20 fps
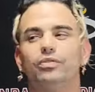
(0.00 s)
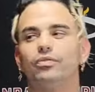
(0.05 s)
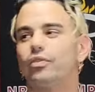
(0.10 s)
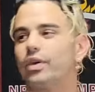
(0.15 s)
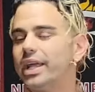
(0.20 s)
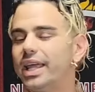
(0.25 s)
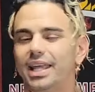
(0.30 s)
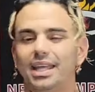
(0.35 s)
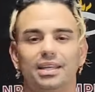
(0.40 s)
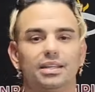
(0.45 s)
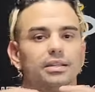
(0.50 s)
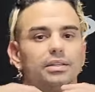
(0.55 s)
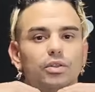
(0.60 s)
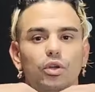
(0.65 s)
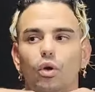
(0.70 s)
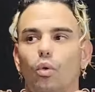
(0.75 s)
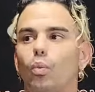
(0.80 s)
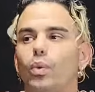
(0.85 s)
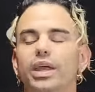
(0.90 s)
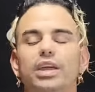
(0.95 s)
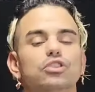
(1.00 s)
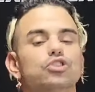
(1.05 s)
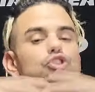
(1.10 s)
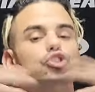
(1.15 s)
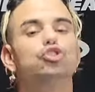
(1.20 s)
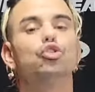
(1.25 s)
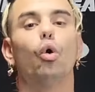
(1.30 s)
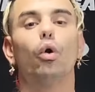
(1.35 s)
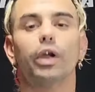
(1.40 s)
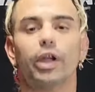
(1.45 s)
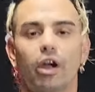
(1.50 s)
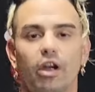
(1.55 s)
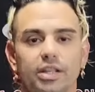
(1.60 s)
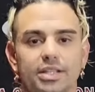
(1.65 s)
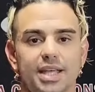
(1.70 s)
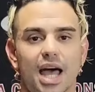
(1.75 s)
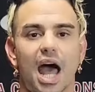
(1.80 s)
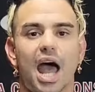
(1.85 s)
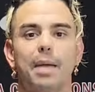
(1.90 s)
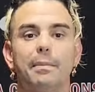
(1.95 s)
we freaking, you know, we enjoy
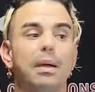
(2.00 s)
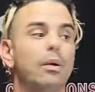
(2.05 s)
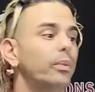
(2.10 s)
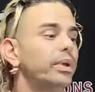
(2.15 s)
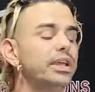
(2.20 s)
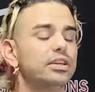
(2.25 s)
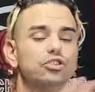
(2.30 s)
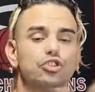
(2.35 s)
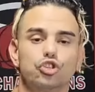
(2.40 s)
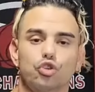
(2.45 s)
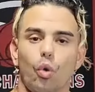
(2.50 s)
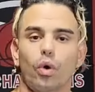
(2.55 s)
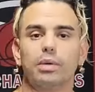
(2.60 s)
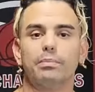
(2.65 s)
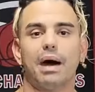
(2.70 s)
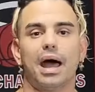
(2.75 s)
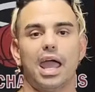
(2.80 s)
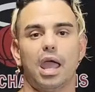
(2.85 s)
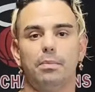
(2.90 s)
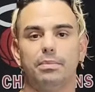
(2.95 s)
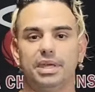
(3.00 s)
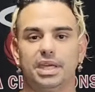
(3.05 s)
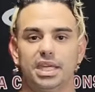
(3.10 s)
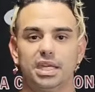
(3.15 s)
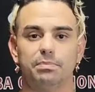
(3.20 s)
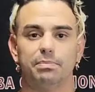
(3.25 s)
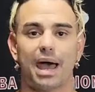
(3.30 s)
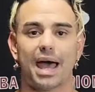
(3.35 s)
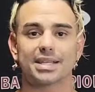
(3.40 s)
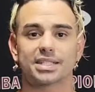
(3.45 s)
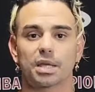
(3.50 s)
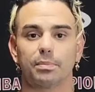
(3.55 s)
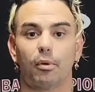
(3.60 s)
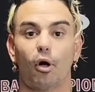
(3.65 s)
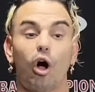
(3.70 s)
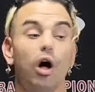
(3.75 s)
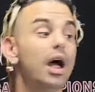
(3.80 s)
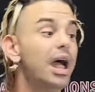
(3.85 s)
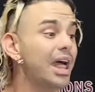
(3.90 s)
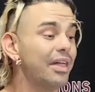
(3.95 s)
our time and we enjoy Miami Heat
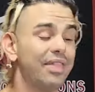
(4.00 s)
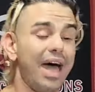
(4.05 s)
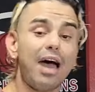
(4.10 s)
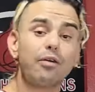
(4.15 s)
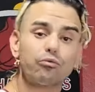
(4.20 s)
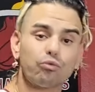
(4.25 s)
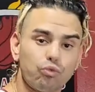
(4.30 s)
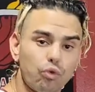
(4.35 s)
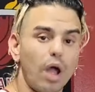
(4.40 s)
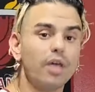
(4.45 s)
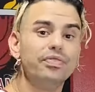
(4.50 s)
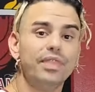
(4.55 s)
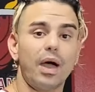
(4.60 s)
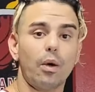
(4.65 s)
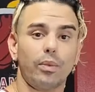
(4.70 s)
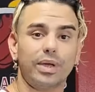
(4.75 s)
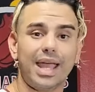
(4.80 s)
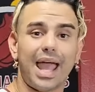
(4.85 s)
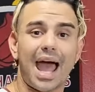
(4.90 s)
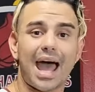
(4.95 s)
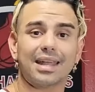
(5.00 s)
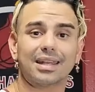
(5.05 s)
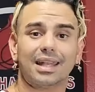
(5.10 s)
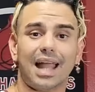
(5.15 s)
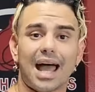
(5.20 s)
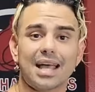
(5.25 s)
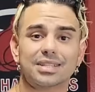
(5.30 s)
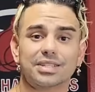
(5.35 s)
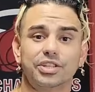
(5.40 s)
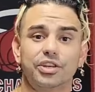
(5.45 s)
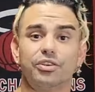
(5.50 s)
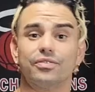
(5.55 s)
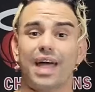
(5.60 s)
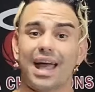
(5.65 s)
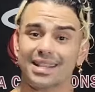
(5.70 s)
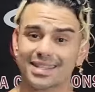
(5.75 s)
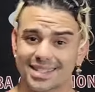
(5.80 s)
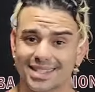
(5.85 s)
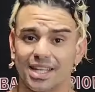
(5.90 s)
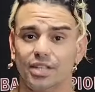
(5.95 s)
basketball. That run that we had last year,
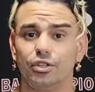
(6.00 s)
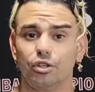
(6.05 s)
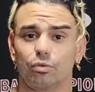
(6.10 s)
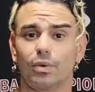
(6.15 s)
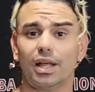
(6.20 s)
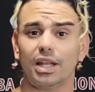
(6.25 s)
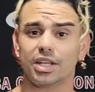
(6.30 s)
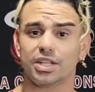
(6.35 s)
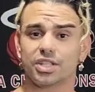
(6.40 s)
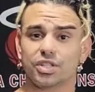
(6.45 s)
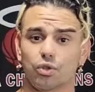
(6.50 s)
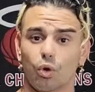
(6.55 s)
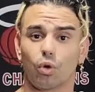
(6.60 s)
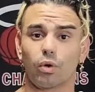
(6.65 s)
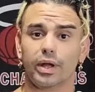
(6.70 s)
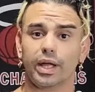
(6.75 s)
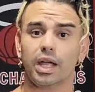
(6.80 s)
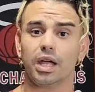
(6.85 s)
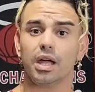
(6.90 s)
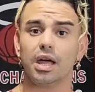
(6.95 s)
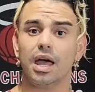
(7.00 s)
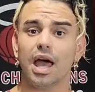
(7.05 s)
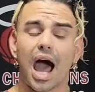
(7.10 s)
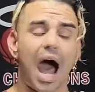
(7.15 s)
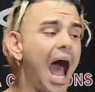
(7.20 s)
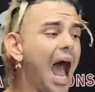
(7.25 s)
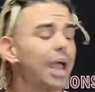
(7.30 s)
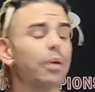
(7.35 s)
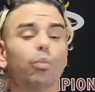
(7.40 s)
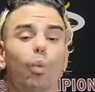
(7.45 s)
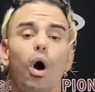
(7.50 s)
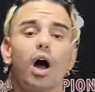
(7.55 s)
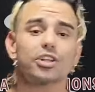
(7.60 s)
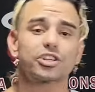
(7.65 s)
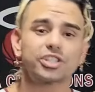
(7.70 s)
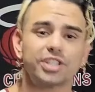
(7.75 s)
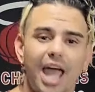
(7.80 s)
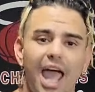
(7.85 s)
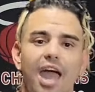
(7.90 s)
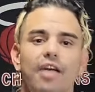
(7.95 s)
that Cinderella story, I
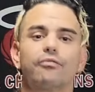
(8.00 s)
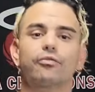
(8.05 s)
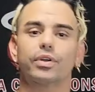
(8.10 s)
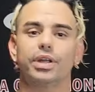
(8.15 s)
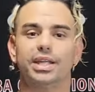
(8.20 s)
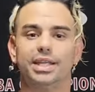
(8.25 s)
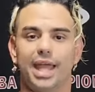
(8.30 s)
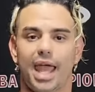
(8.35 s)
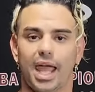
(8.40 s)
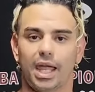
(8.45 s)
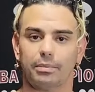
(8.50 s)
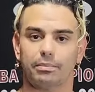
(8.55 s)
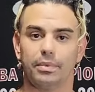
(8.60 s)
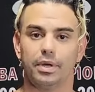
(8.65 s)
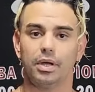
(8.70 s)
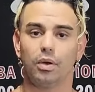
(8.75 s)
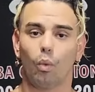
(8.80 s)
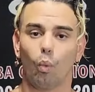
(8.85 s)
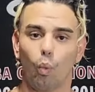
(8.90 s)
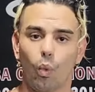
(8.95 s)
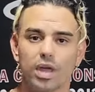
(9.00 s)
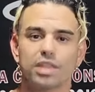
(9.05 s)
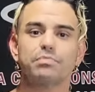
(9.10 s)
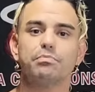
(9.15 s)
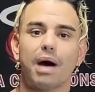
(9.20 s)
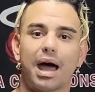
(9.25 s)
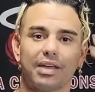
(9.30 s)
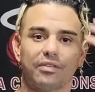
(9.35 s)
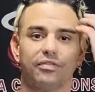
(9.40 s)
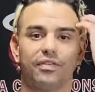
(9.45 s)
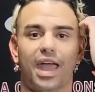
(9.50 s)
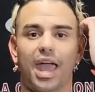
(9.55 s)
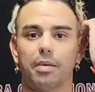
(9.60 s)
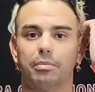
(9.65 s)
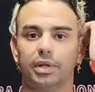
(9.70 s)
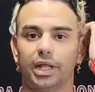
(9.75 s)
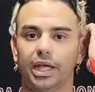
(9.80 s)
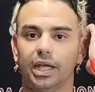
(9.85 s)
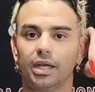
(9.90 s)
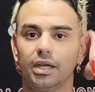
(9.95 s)
watched every game with my
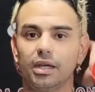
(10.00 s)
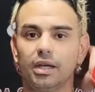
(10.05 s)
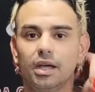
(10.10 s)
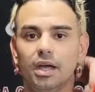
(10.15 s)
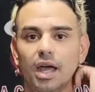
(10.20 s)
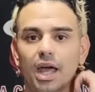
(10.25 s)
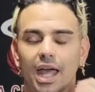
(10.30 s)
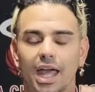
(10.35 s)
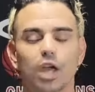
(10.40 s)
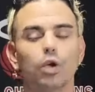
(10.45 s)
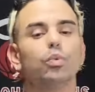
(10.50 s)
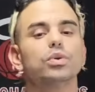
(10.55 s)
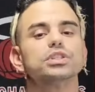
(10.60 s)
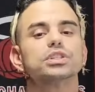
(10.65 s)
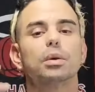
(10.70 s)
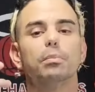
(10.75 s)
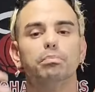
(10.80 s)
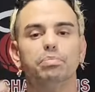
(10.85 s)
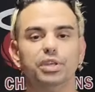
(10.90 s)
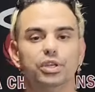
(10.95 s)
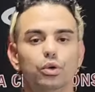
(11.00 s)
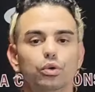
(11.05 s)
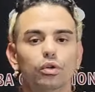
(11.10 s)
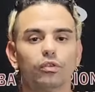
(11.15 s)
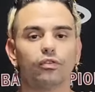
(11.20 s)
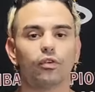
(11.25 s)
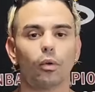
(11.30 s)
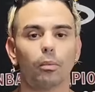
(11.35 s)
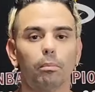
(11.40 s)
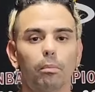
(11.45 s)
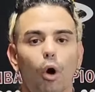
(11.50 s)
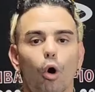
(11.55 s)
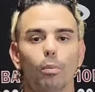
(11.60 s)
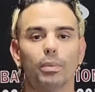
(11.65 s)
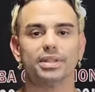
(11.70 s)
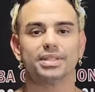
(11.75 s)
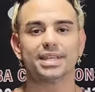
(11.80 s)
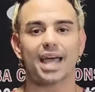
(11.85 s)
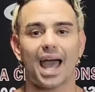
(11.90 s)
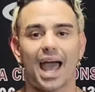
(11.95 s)
family. It was a beautiful
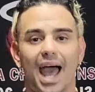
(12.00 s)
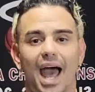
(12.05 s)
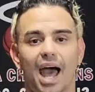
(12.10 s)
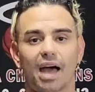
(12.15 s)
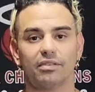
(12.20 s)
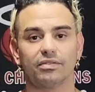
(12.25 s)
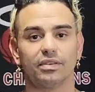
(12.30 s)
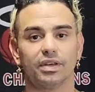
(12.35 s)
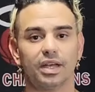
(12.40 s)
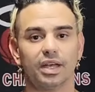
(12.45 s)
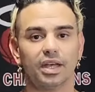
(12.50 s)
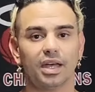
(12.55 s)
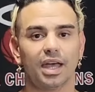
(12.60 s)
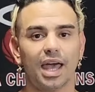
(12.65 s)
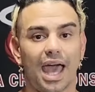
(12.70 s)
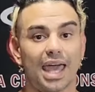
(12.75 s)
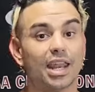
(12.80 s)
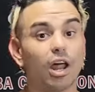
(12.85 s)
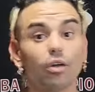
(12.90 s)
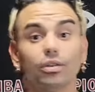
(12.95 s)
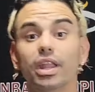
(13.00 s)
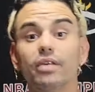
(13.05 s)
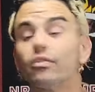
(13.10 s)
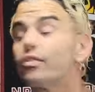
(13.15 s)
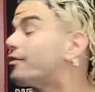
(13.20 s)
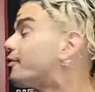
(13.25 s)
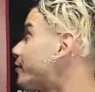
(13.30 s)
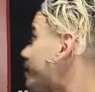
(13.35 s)
moment to have. And I'll never